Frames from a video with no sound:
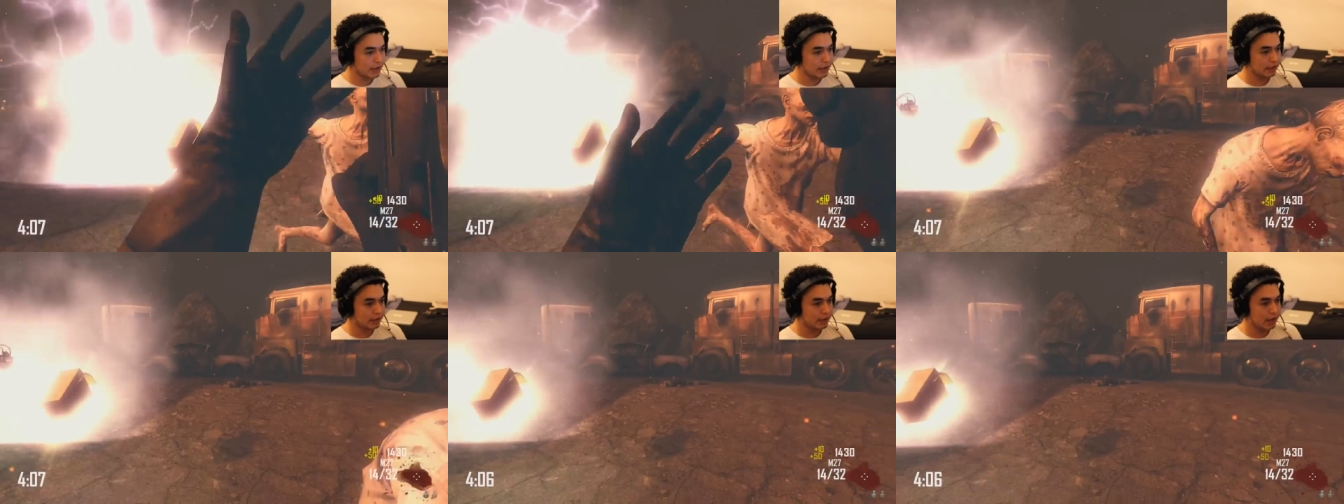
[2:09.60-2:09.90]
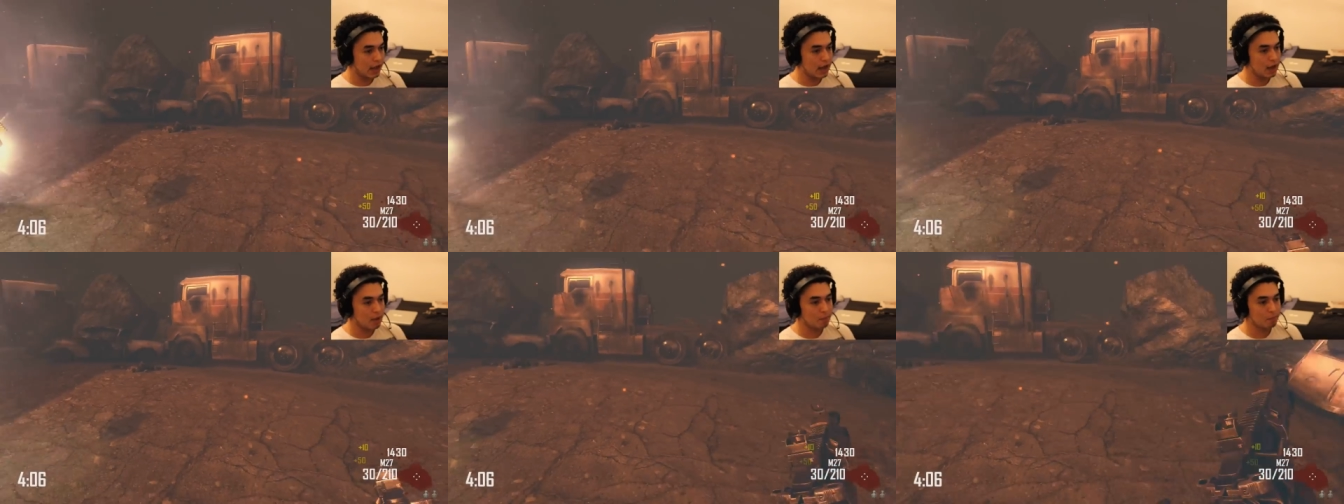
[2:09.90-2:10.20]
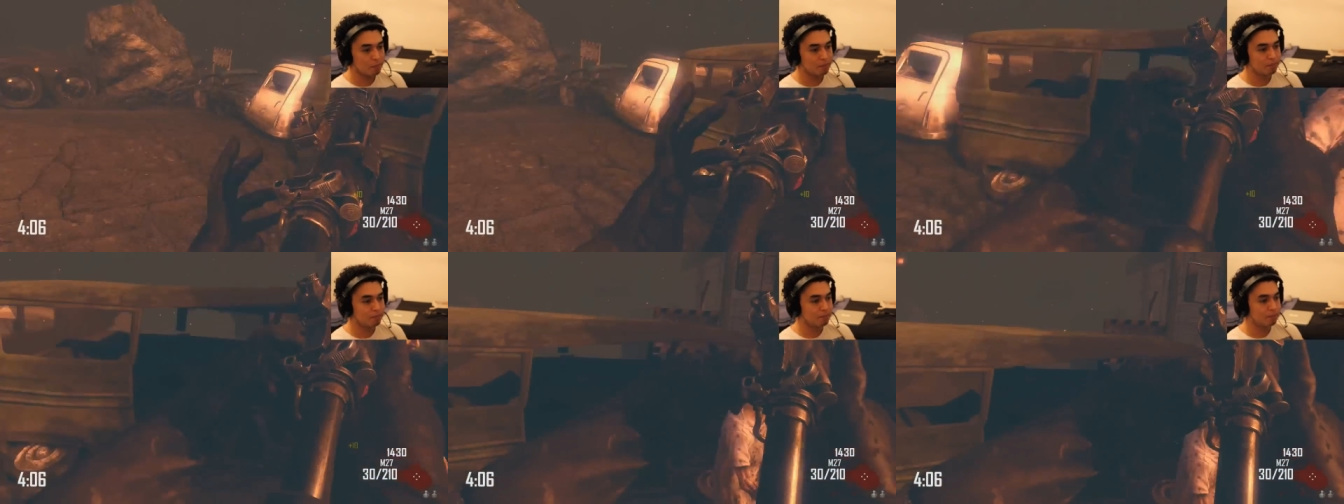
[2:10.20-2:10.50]
I need that,
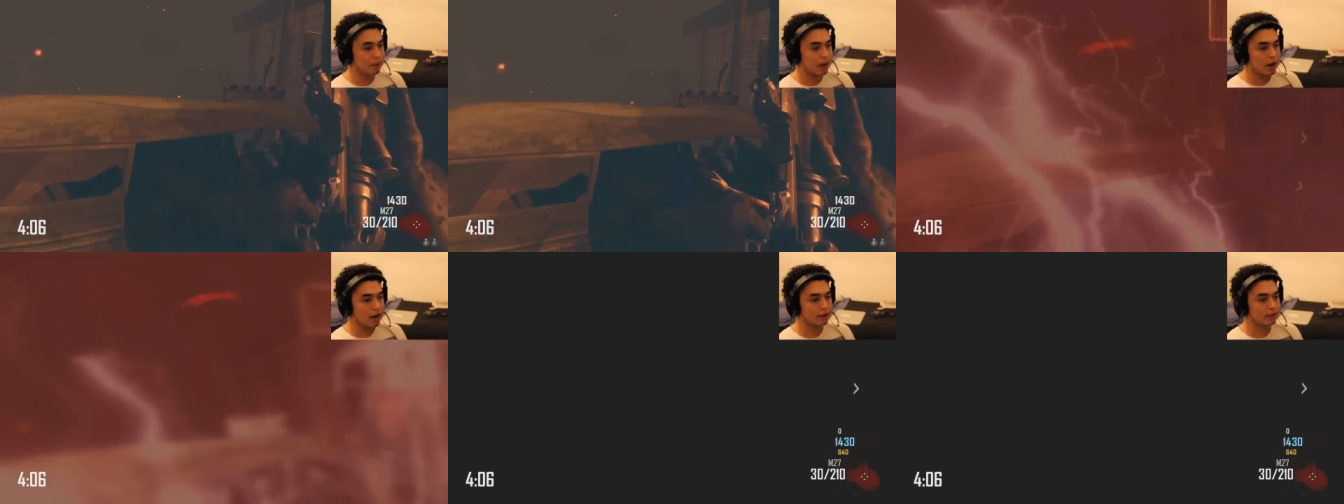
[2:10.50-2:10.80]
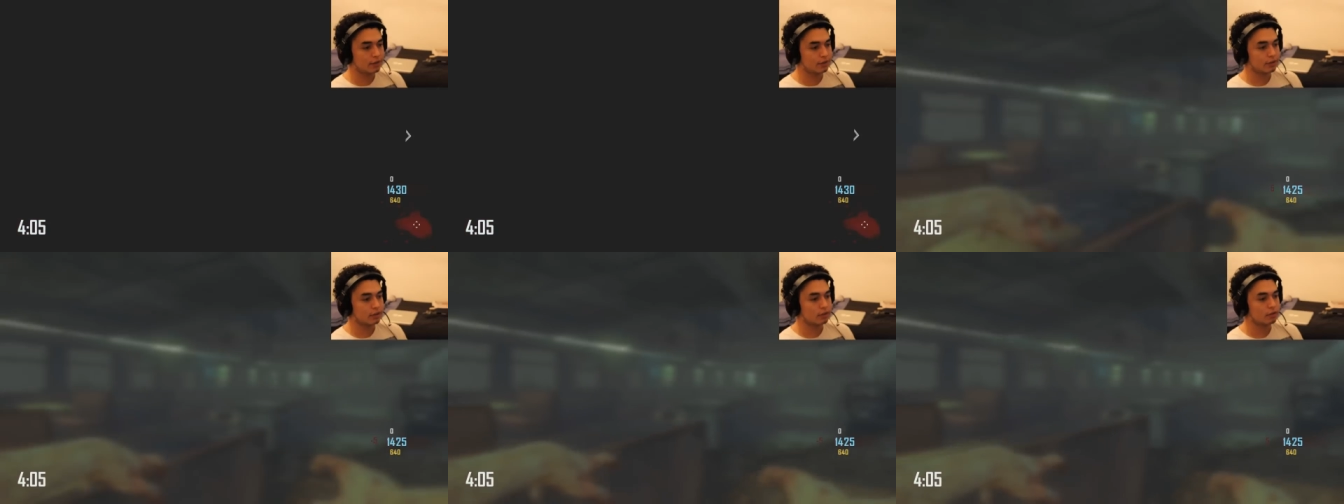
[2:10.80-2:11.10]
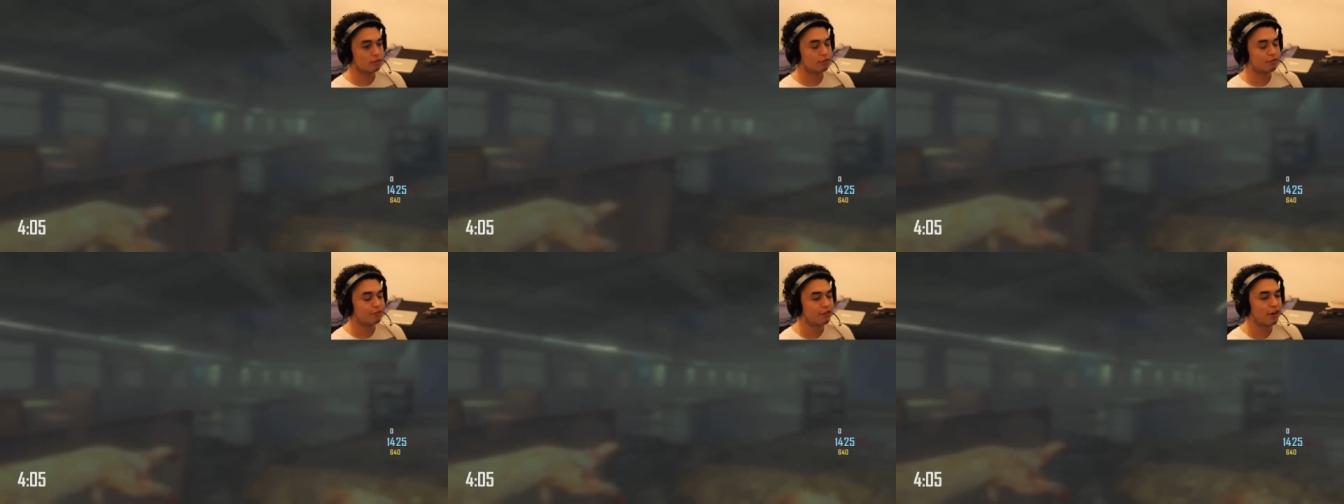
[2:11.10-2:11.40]
but
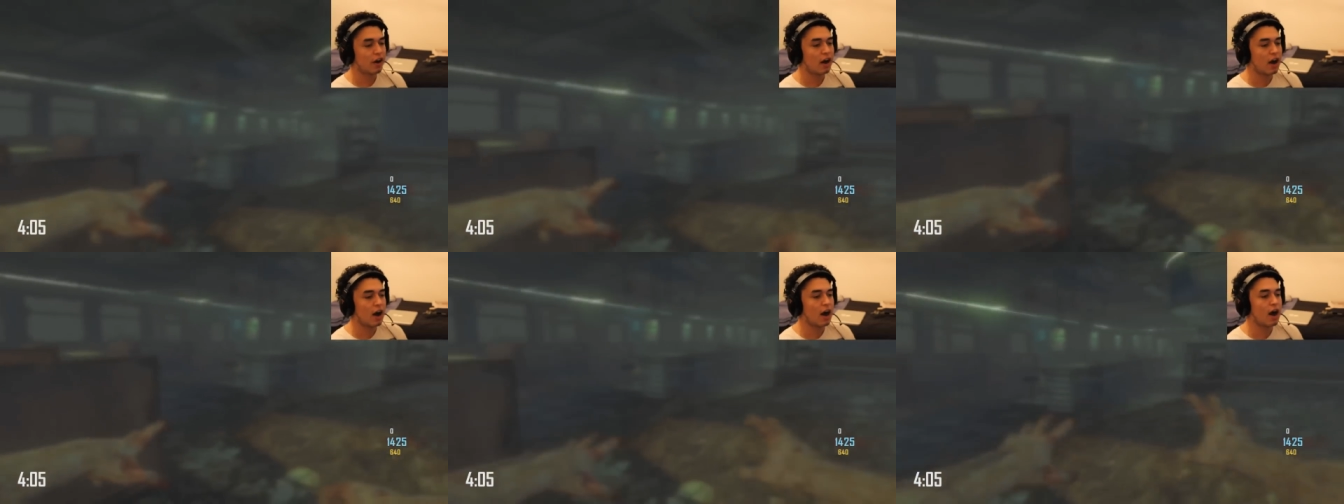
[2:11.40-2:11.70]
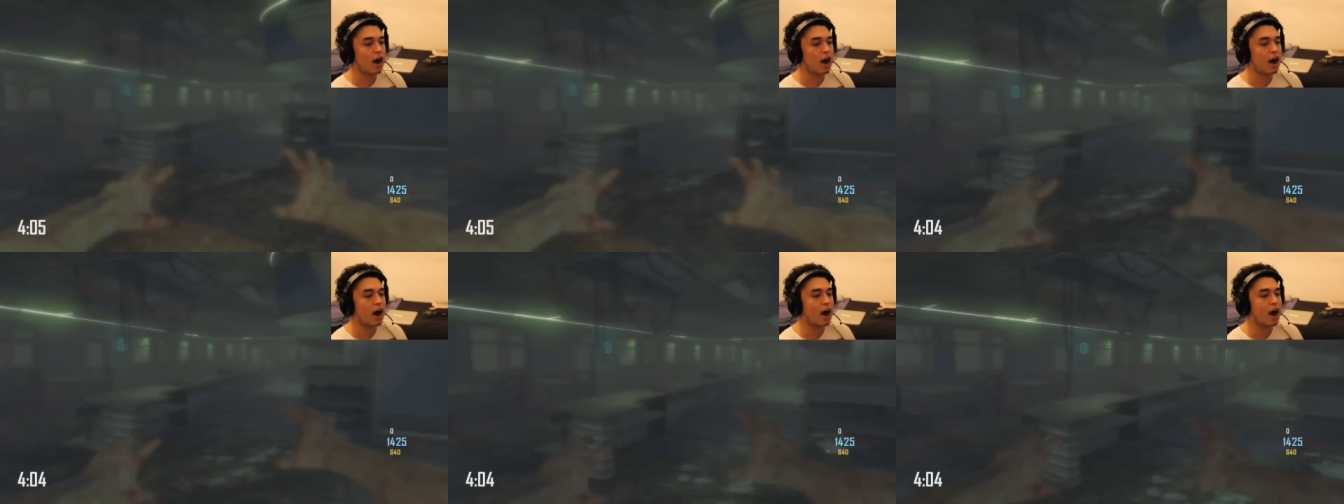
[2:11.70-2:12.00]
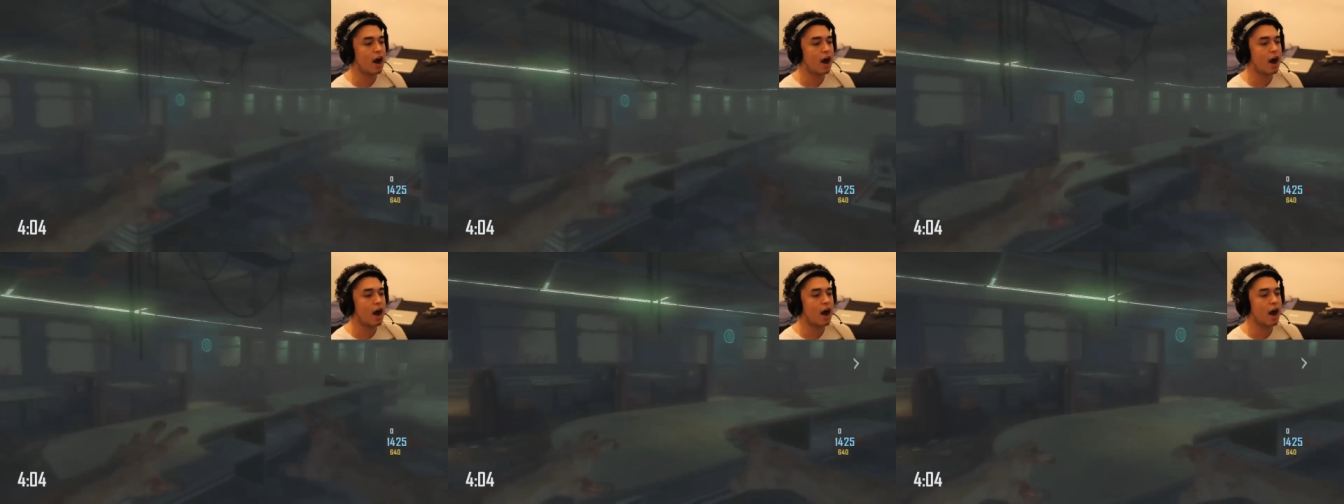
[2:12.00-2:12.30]

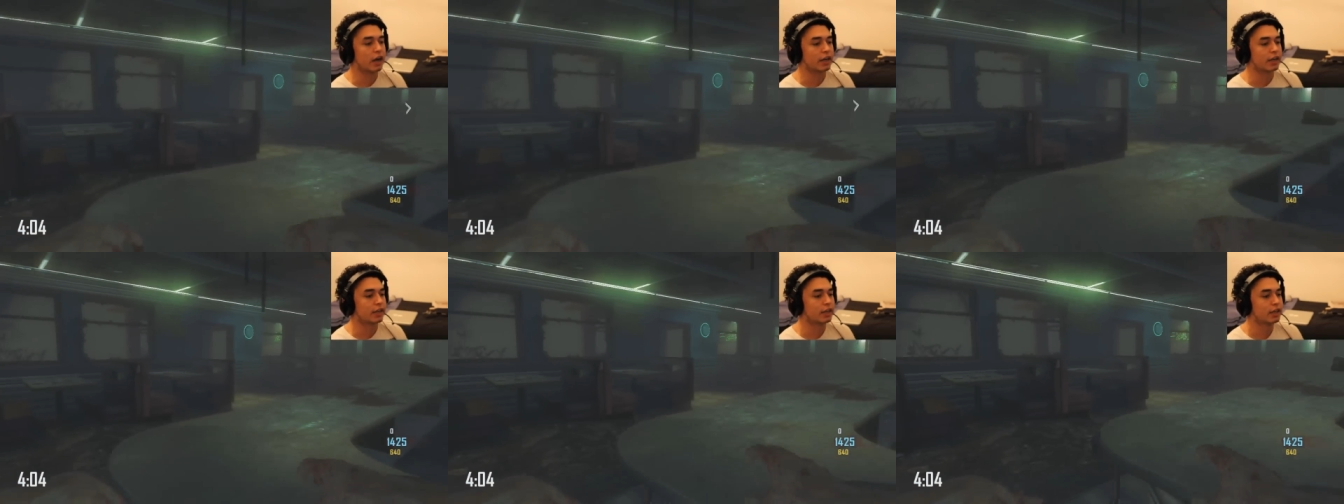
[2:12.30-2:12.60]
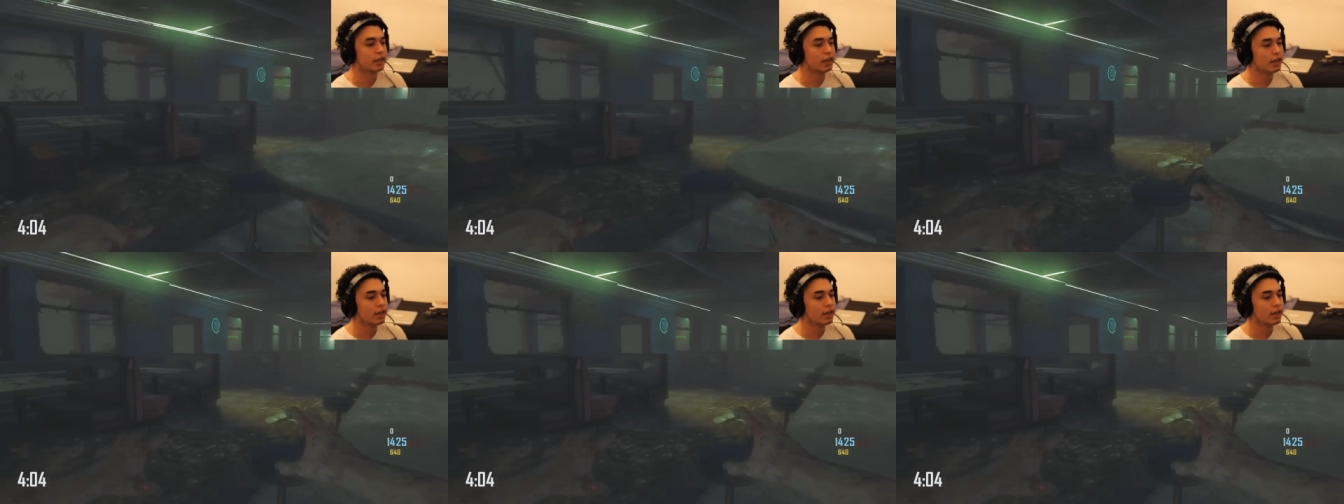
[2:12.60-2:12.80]
fuck.